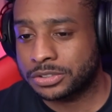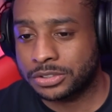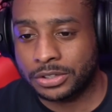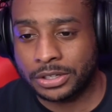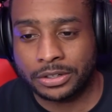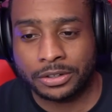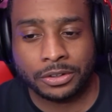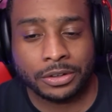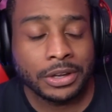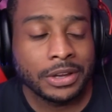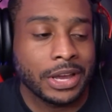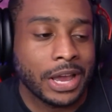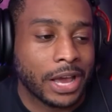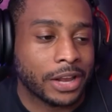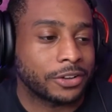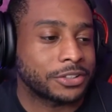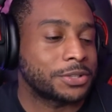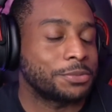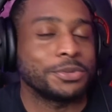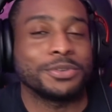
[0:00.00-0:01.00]
Stone.
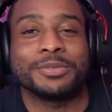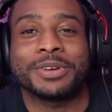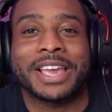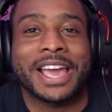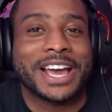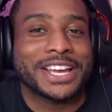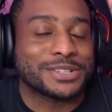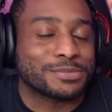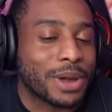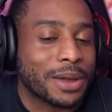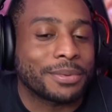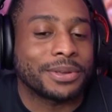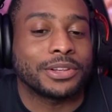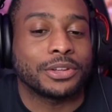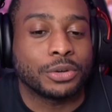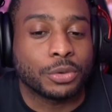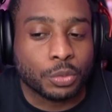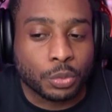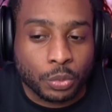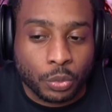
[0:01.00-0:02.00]
I know some of you guys might be a
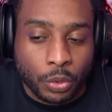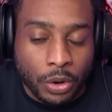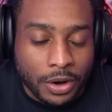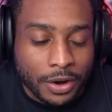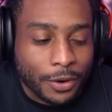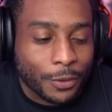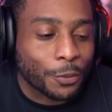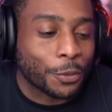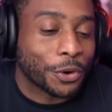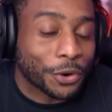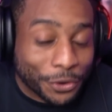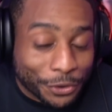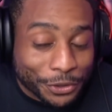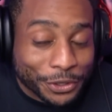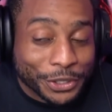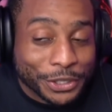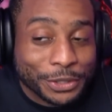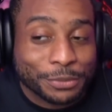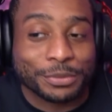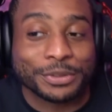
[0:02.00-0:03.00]
little
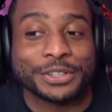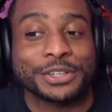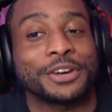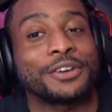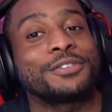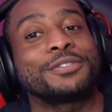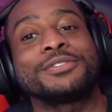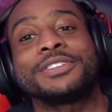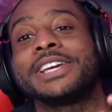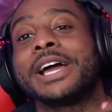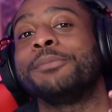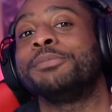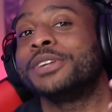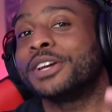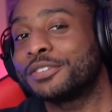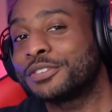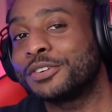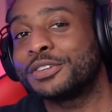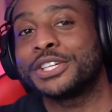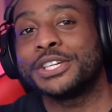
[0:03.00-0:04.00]
worried, but I'm
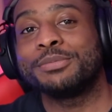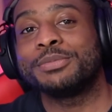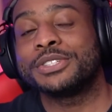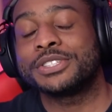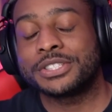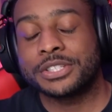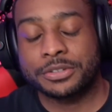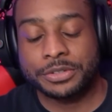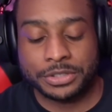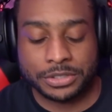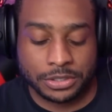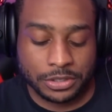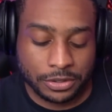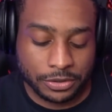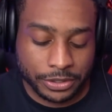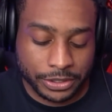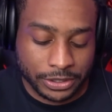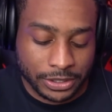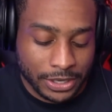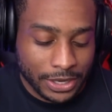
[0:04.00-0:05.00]
definitely going to keep this series
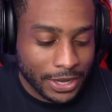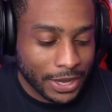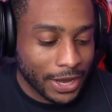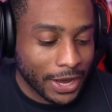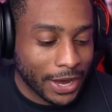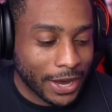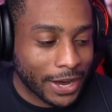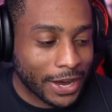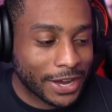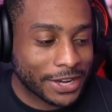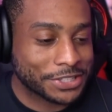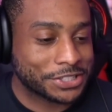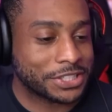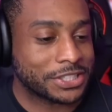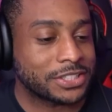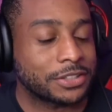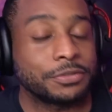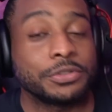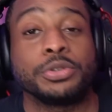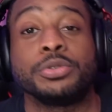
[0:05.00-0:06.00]
going. It's
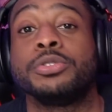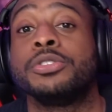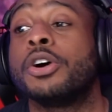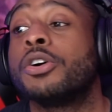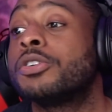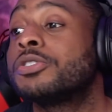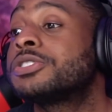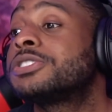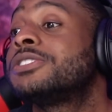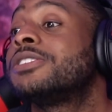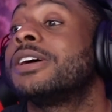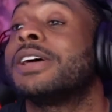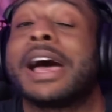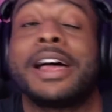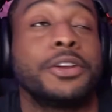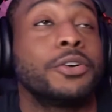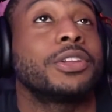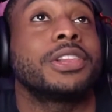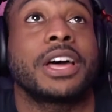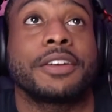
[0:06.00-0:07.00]
just if you don't,
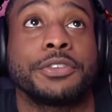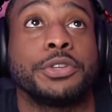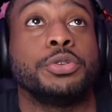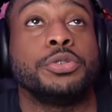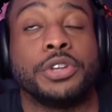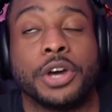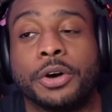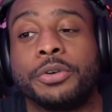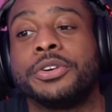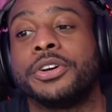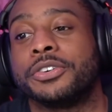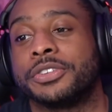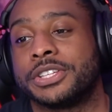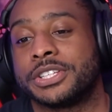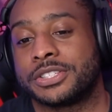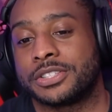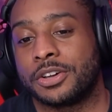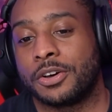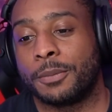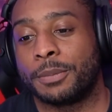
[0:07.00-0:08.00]
I know a lot of you don't know
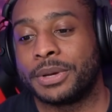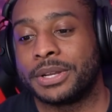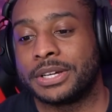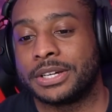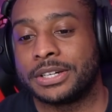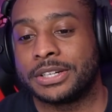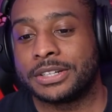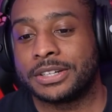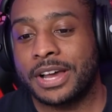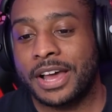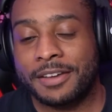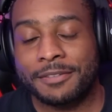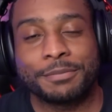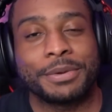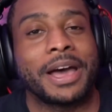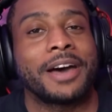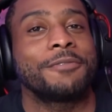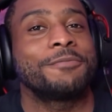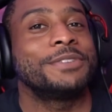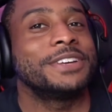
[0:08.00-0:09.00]
this though, but
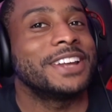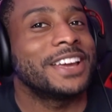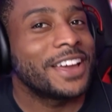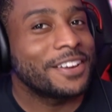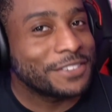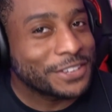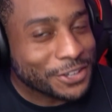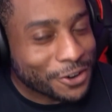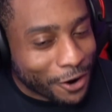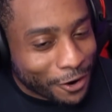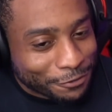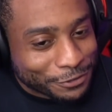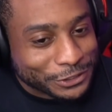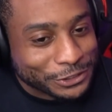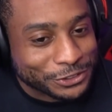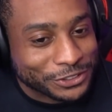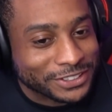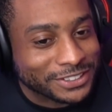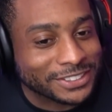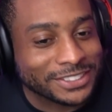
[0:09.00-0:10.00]
I've been a heavy coffee
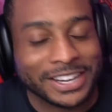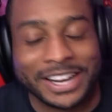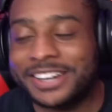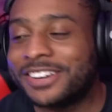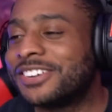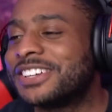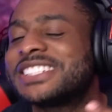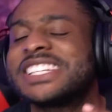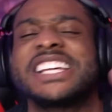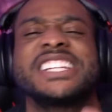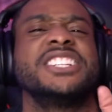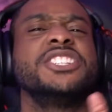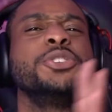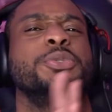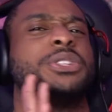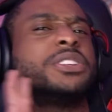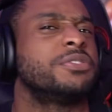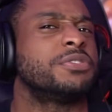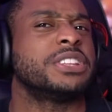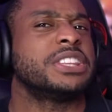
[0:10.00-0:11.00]
drinker. I know this has nothing to
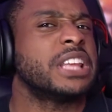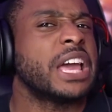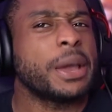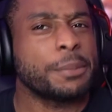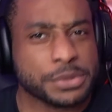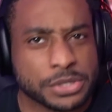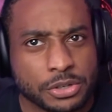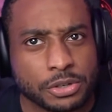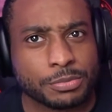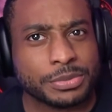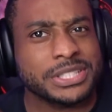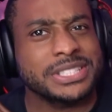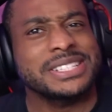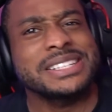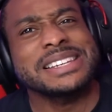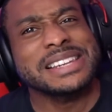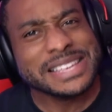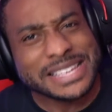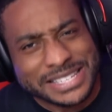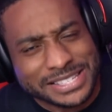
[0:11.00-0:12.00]
do with the episode, but
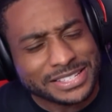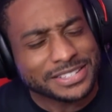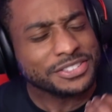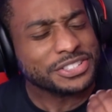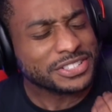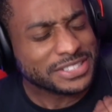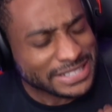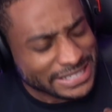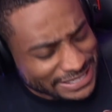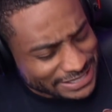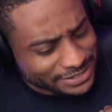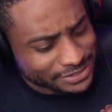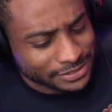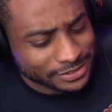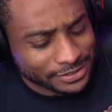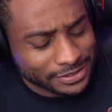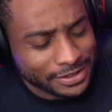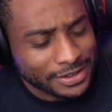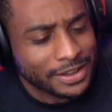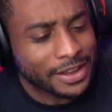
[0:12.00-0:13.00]
just
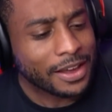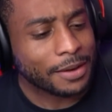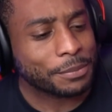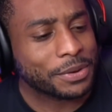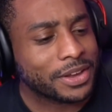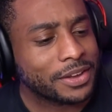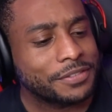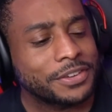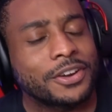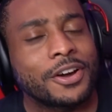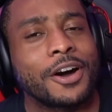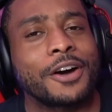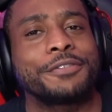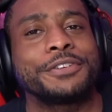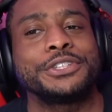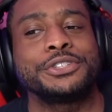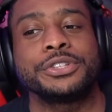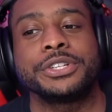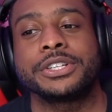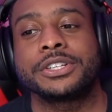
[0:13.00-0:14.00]
listen. I'm a heavy
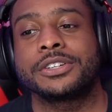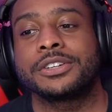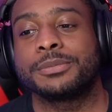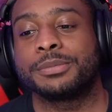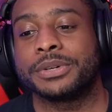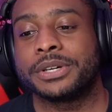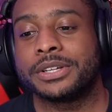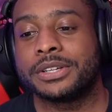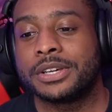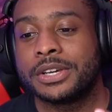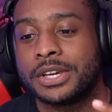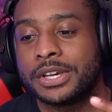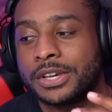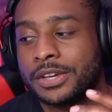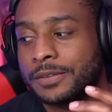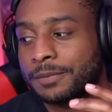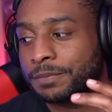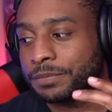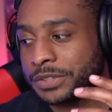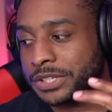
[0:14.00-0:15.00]
coffee drinker, but
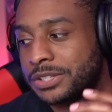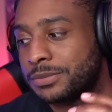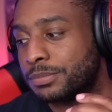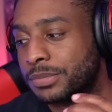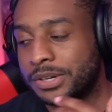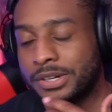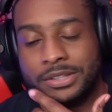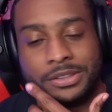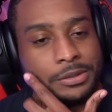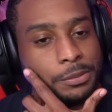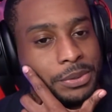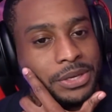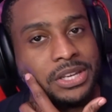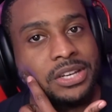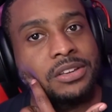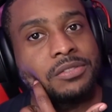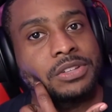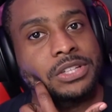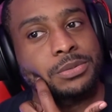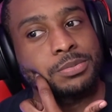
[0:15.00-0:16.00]
this month, the
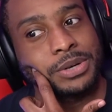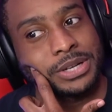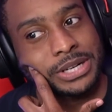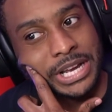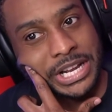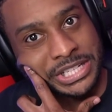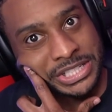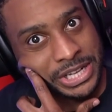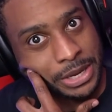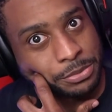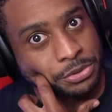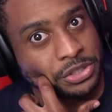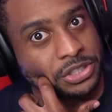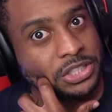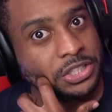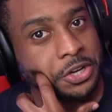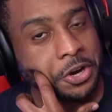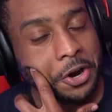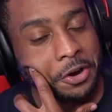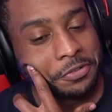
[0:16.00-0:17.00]
beginning of this month, I stopped
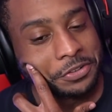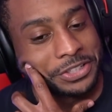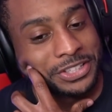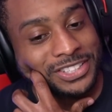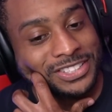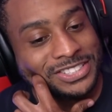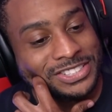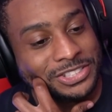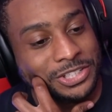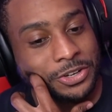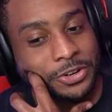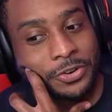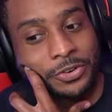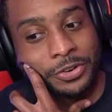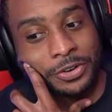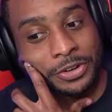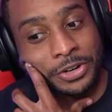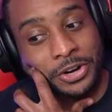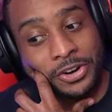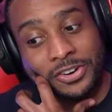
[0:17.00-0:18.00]
drinking coffee.
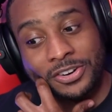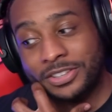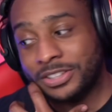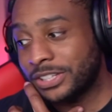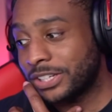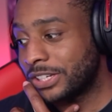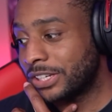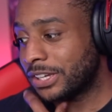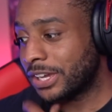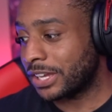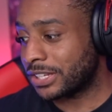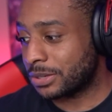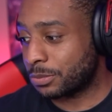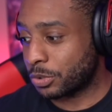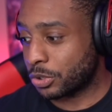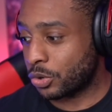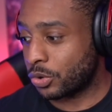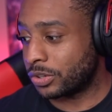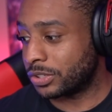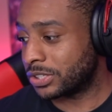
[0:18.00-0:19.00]
So currently, as I'm
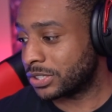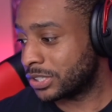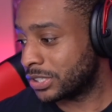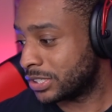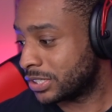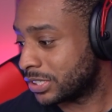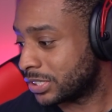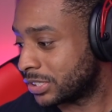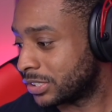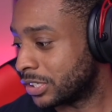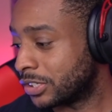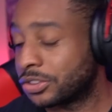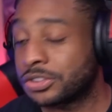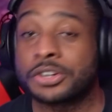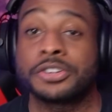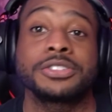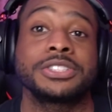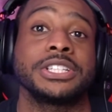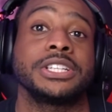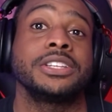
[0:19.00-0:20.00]
recording this, this is the
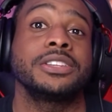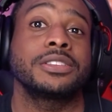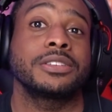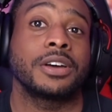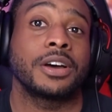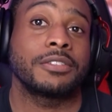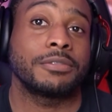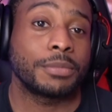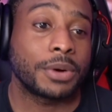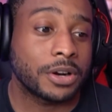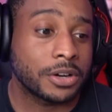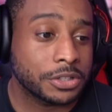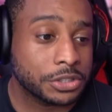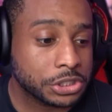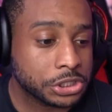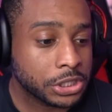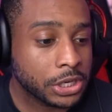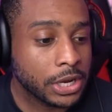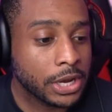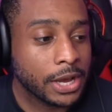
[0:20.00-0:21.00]
13th of
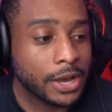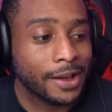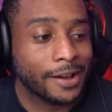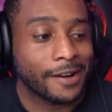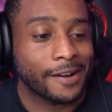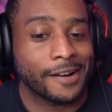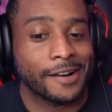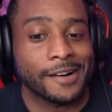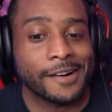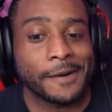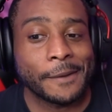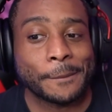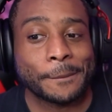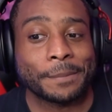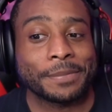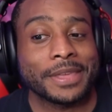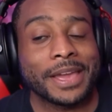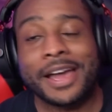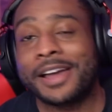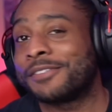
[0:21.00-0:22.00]
March.
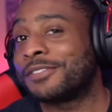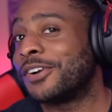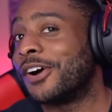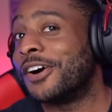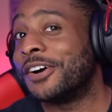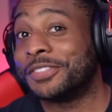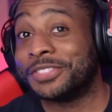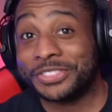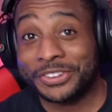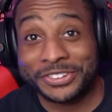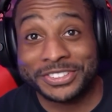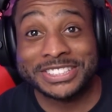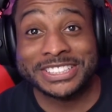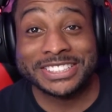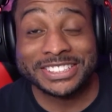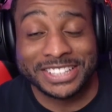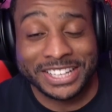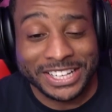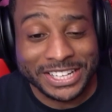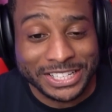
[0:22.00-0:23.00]
I've gone
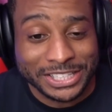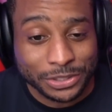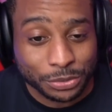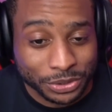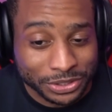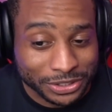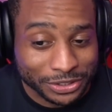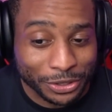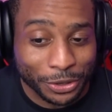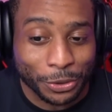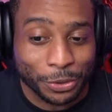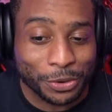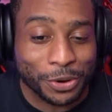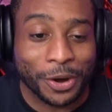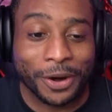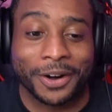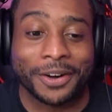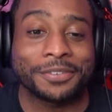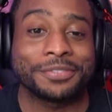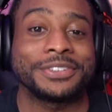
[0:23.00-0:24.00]
13 days with no
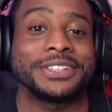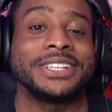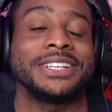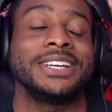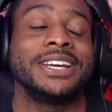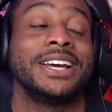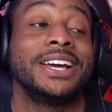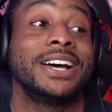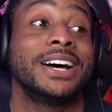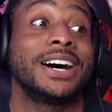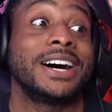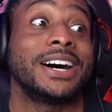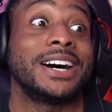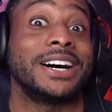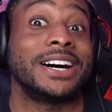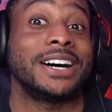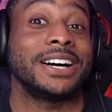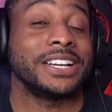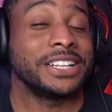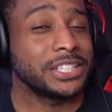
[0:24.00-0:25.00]
coffee,
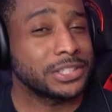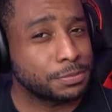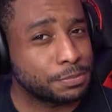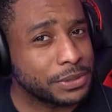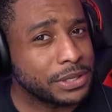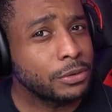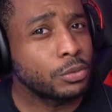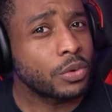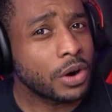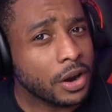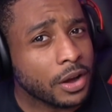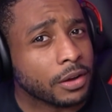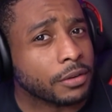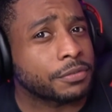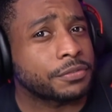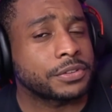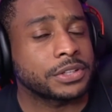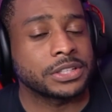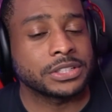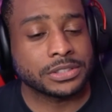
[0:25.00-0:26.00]
and it's been
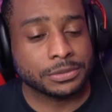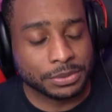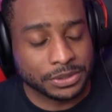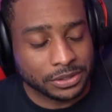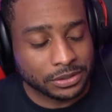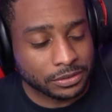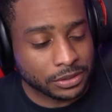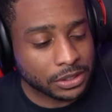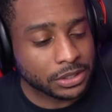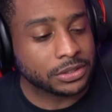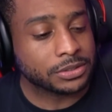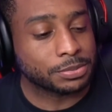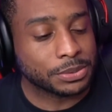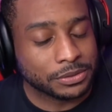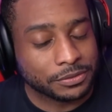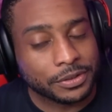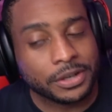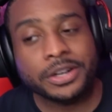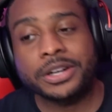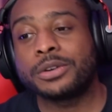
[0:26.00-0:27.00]
rough. It's
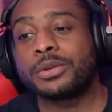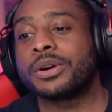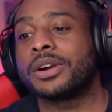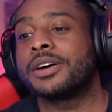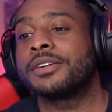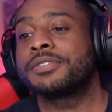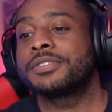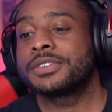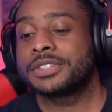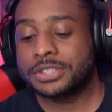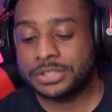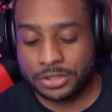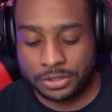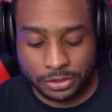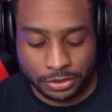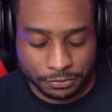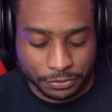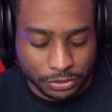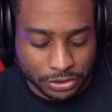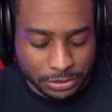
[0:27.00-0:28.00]
been very rough.
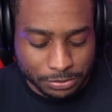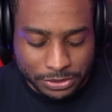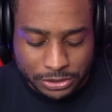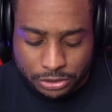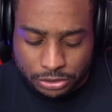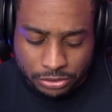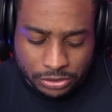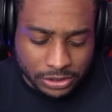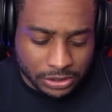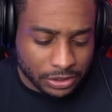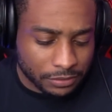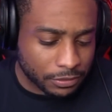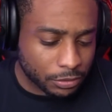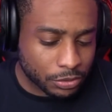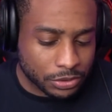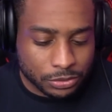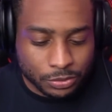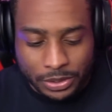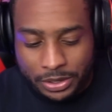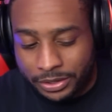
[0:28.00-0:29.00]
So if you see me drink every
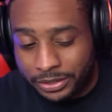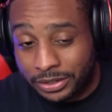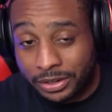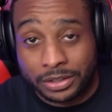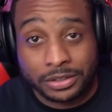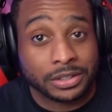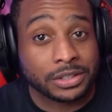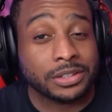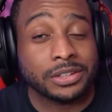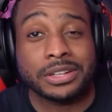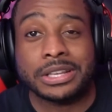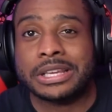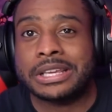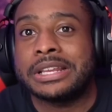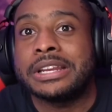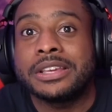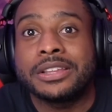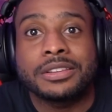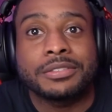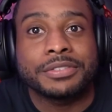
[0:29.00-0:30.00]
once in a while in
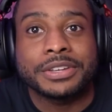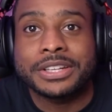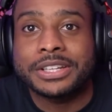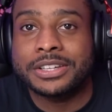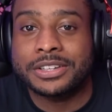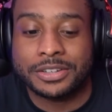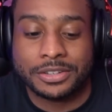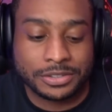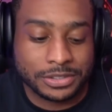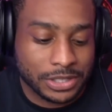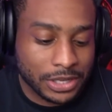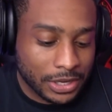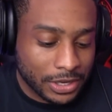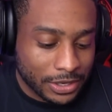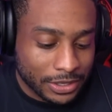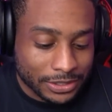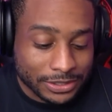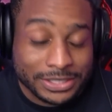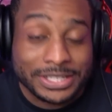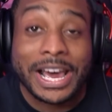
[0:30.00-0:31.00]
any of the videos,
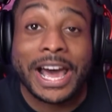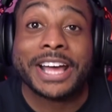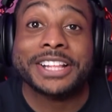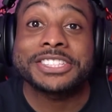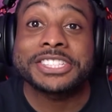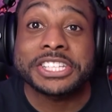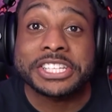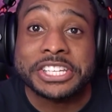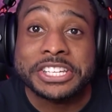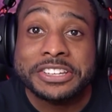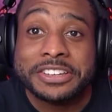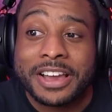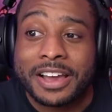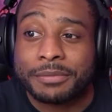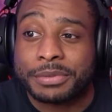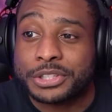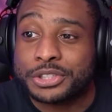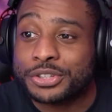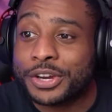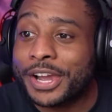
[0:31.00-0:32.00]
it's hot tea.
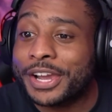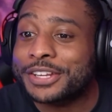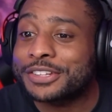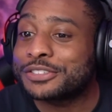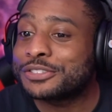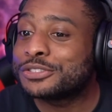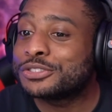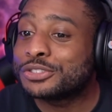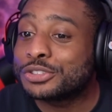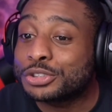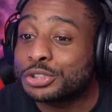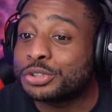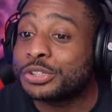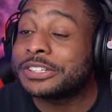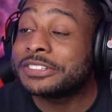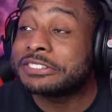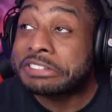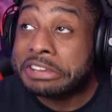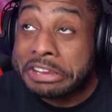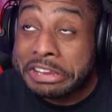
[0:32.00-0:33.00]
I've been trying to
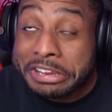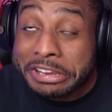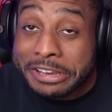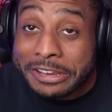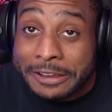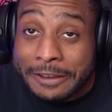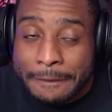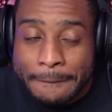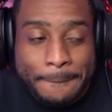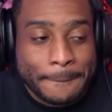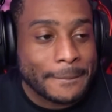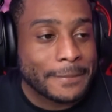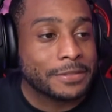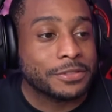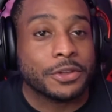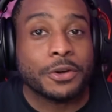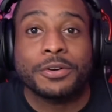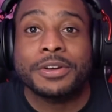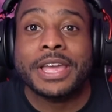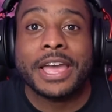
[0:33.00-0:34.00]
drink tea,
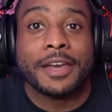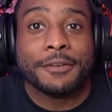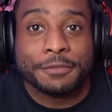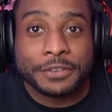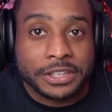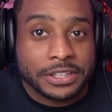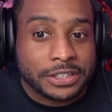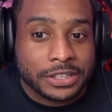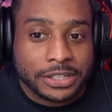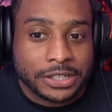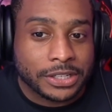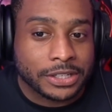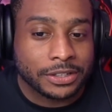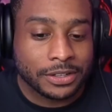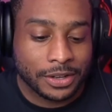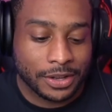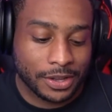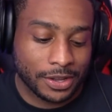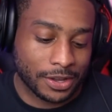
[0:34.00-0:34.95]
no caffeine in it.